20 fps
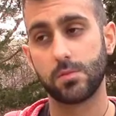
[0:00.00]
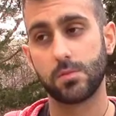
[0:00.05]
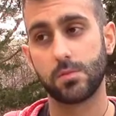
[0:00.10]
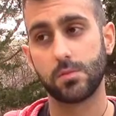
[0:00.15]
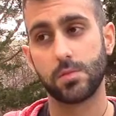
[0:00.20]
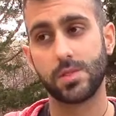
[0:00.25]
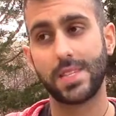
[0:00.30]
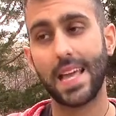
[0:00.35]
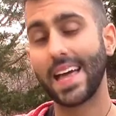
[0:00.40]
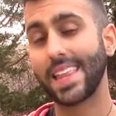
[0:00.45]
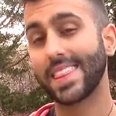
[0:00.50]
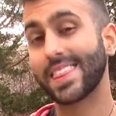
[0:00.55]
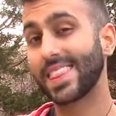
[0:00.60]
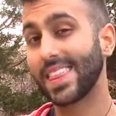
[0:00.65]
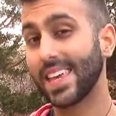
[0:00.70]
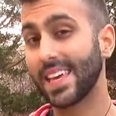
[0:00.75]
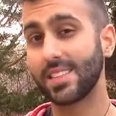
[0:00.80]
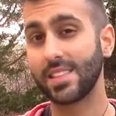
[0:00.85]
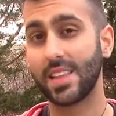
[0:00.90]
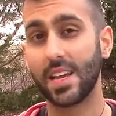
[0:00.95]
that
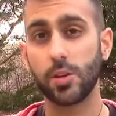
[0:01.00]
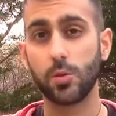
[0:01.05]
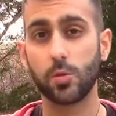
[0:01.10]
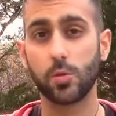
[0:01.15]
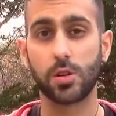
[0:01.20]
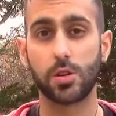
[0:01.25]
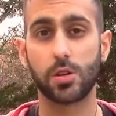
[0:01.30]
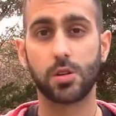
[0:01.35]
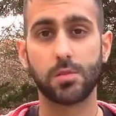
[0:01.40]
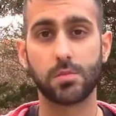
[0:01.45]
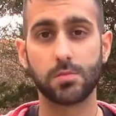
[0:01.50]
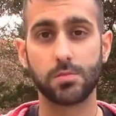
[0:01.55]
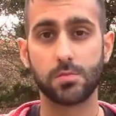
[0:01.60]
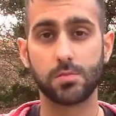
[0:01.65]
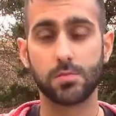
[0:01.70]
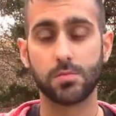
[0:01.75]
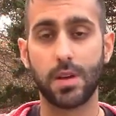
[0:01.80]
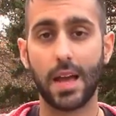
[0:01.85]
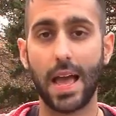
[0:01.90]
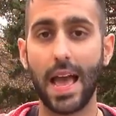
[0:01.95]
thing that you were
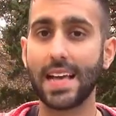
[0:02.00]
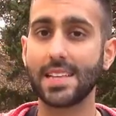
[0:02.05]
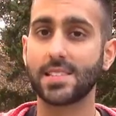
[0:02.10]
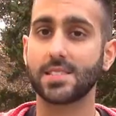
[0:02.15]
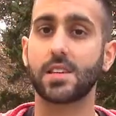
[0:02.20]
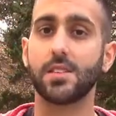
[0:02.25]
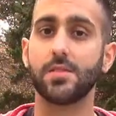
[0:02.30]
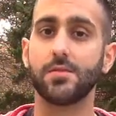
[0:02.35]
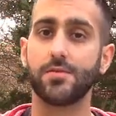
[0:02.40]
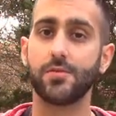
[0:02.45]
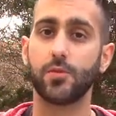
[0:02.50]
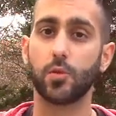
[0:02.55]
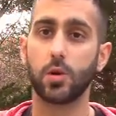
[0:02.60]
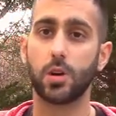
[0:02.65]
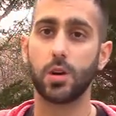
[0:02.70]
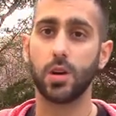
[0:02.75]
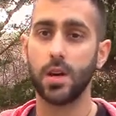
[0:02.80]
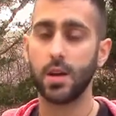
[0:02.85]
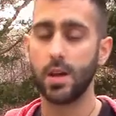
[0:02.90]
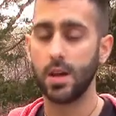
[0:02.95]
asking for.
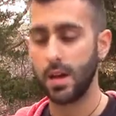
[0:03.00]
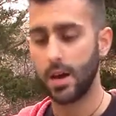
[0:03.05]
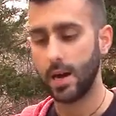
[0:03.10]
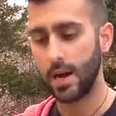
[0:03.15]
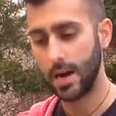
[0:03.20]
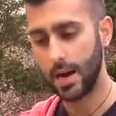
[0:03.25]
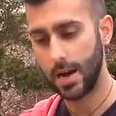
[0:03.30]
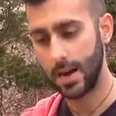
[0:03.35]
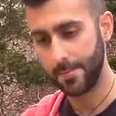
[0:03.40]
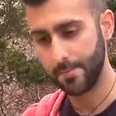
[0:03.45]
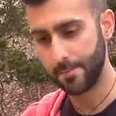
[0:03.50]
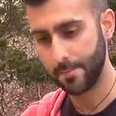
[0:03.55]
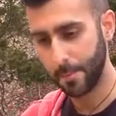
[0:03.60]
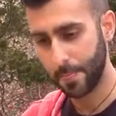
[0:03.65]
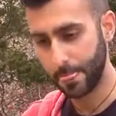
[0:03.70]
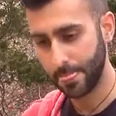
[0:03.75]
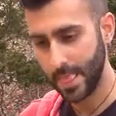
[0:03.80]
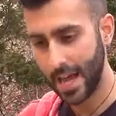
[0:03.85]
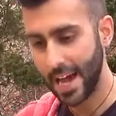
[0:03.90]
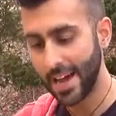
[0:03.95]
Um,
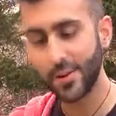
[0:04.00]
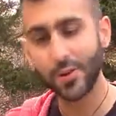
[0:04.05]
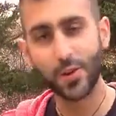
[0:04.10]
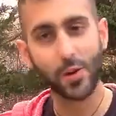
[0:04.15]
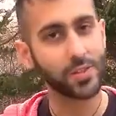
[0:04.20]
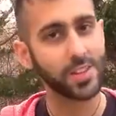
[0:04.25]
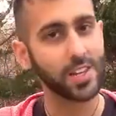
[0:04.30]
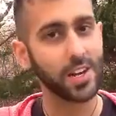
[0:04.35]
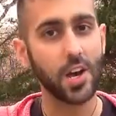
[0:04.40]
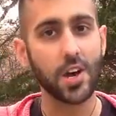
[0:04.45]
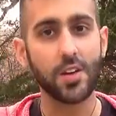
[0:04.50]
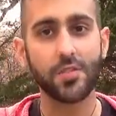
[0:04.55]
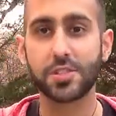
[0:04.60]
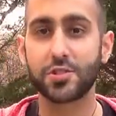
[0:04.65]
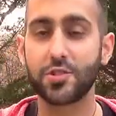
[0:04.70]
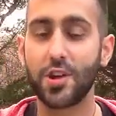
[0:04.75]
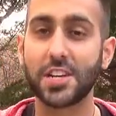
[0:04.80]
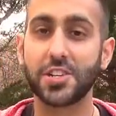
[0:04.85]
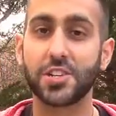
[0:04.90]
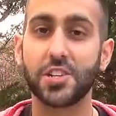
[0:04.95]
I don't know, the law of
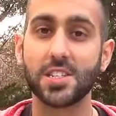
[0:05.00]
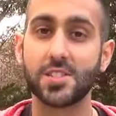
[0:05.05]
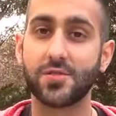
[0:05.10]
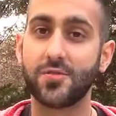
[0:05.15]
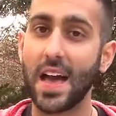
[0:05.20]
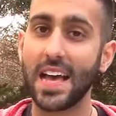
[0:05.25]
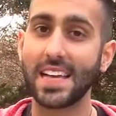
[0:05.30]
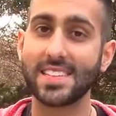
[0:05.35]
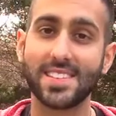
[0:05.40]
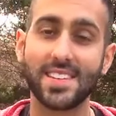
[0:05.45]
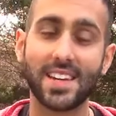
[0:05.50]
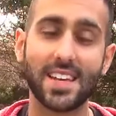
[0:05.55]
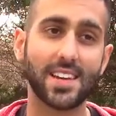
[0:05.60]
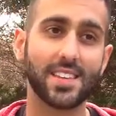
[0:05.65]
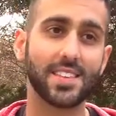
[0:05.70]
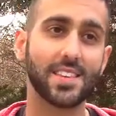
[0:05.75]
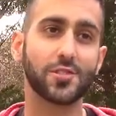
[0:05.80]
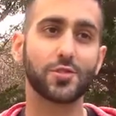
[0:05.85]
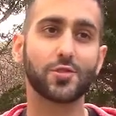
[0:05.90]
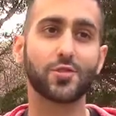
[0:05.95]
attraction is
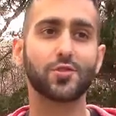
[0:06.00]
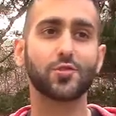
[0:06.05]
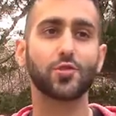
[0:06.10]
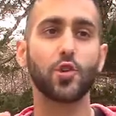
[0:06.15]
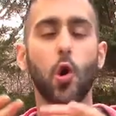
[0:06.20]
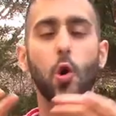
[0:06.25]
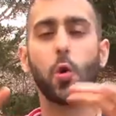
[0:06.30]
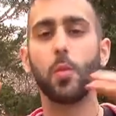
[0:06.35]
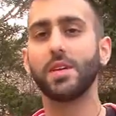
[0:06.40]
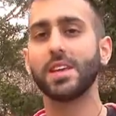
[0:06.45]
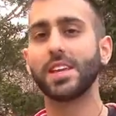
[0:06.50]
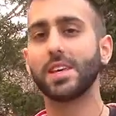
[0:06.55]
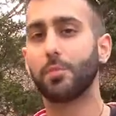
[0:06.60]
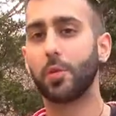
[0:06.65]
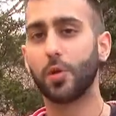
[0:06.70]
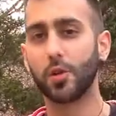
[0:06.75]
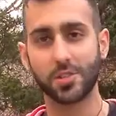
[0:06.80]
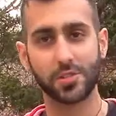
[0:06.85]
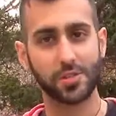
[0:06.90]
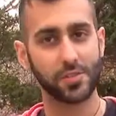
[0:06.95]
fascinating. There's so many
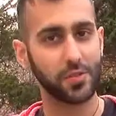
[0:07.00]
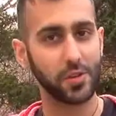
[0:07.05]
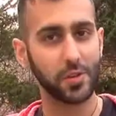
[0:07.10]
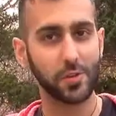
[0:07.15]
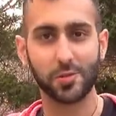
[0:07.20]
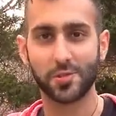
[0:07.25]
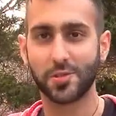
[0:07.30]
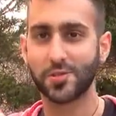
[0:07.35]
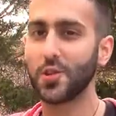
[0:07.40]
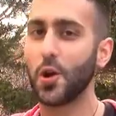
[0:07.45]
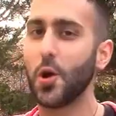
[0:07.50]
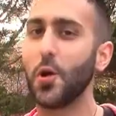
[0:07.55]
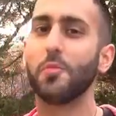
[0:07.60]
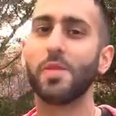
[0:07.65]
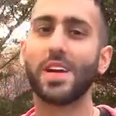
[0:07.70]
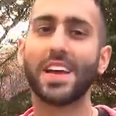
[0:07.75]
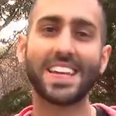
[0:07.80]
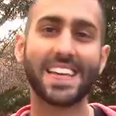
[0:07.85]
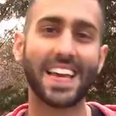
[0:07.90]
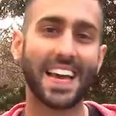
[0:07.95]
points of view, so
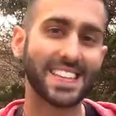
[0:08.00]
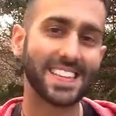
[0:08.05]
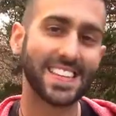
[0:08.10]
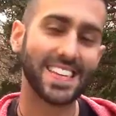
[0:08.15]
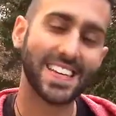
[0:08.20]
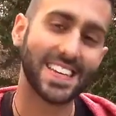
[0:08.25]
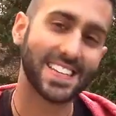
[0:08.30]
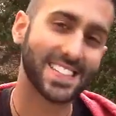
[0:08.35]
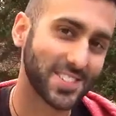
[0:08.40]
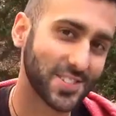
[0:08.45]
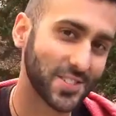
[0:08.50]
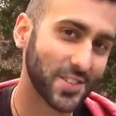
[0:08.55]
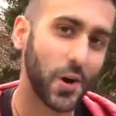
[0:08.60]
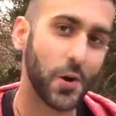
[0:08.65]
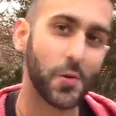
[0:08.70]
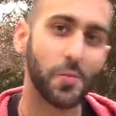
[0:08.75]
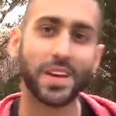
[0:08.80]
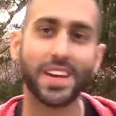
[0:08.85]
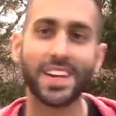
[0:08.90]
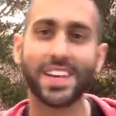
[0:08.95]
many ideas, so
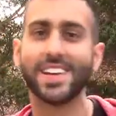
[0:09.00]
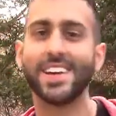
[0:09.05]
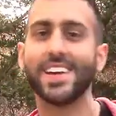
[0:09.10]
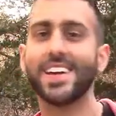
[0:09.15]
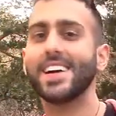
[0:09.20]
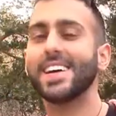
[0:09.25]
many.